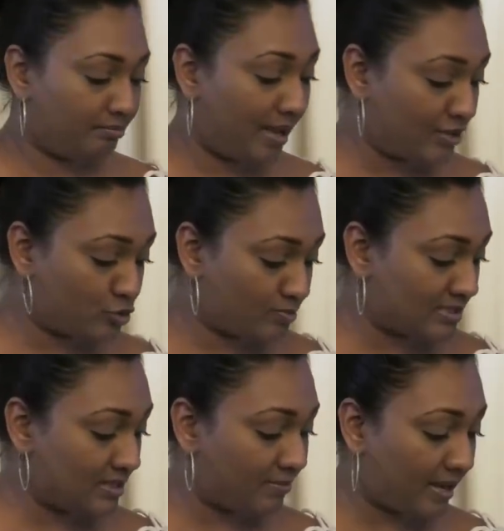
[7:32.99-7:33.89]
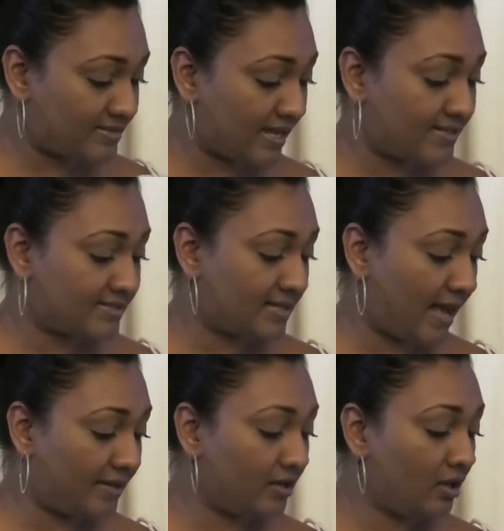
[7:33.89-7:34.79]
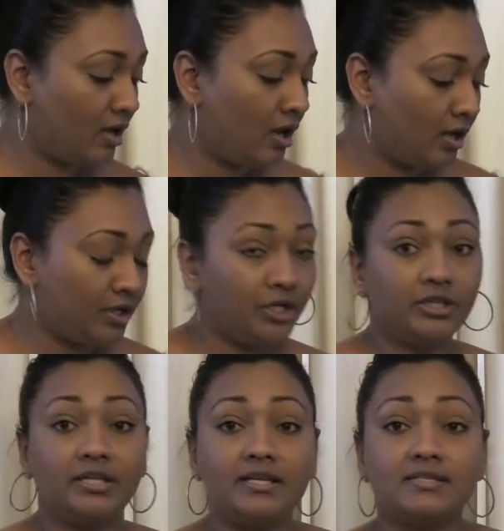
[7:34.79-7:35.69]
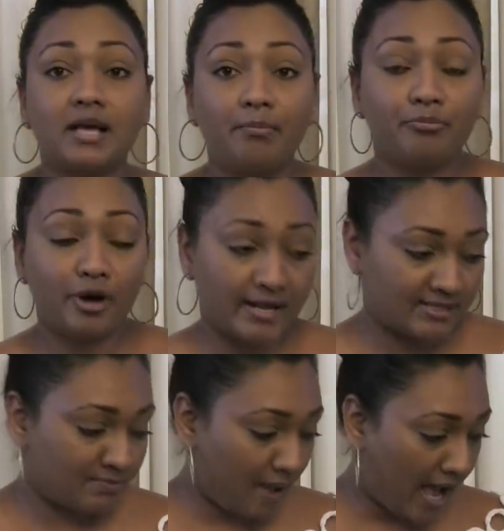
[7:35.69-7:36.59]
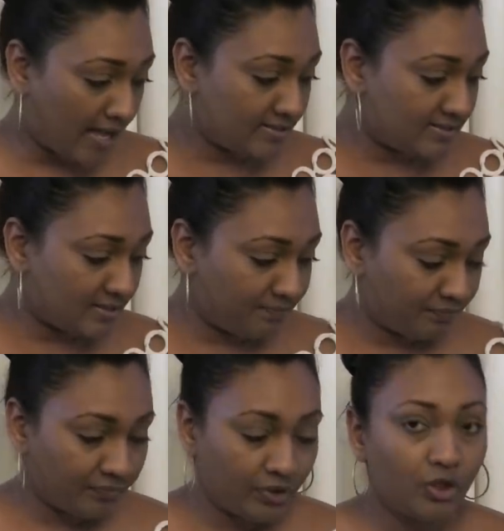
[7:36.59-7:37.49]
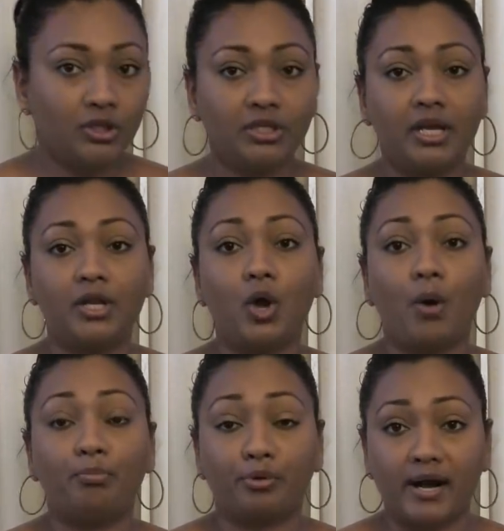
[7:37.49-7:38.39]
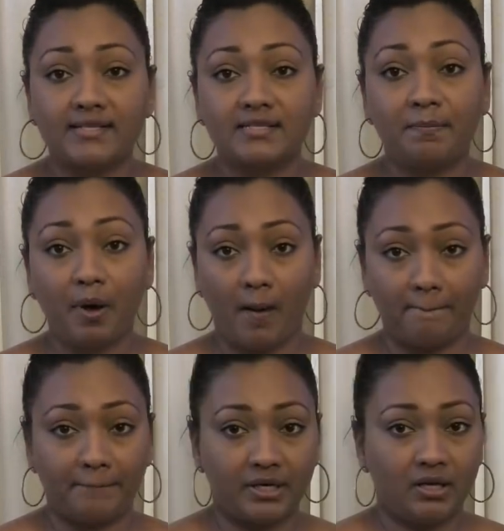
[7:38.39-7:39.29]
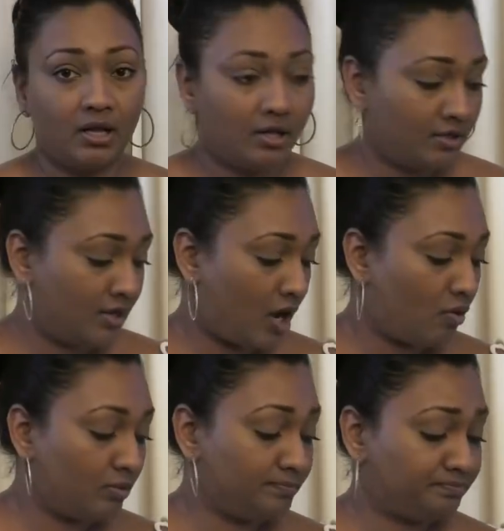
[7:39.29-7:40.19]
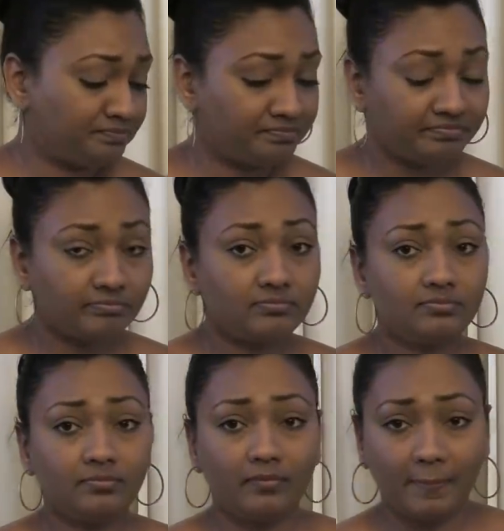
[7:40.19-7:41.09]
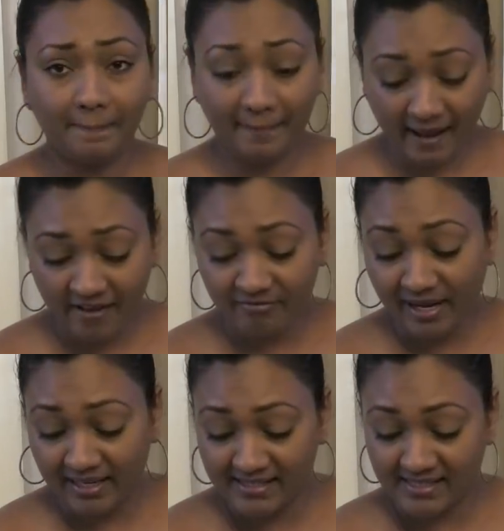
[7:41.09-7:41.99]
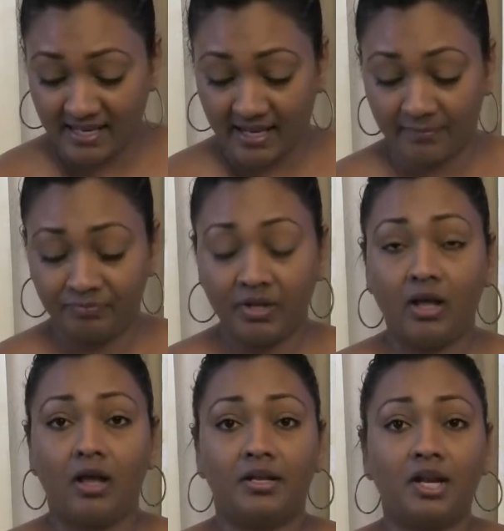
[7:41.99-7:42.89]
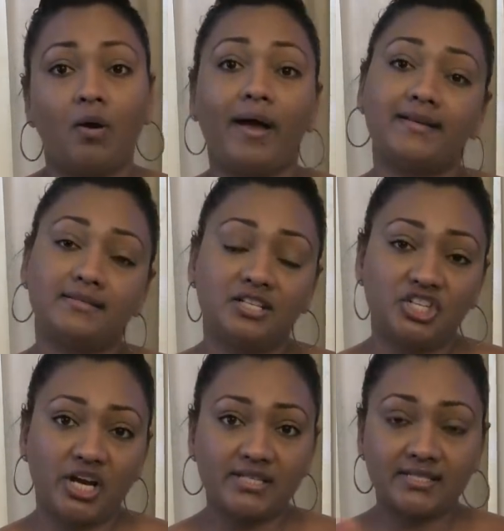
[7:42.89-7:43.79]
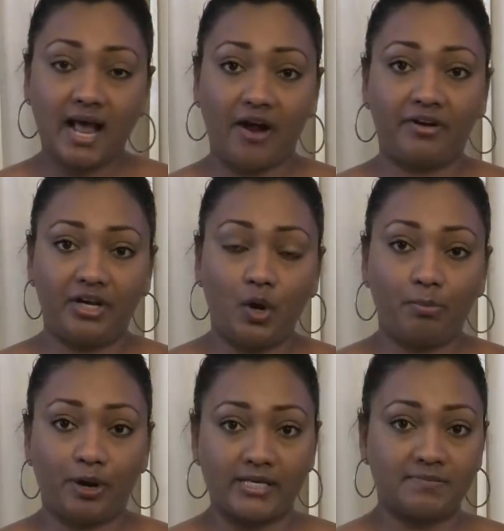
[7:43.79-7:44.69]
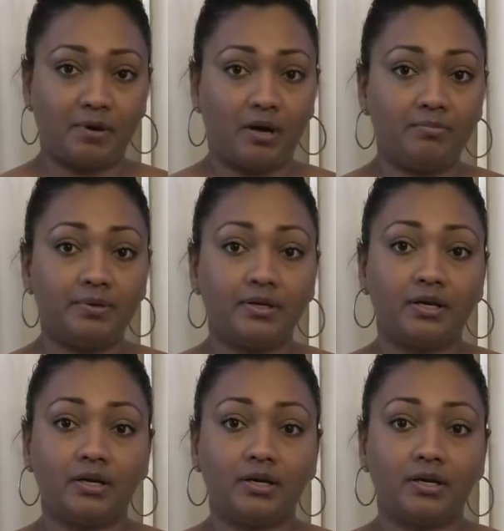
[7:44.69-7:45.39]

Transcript: bedroom slipper, as I said. You'll need some breast pads. You'll need your breast pump. Now, I have my list here. Now, I suggest carrying your breast pump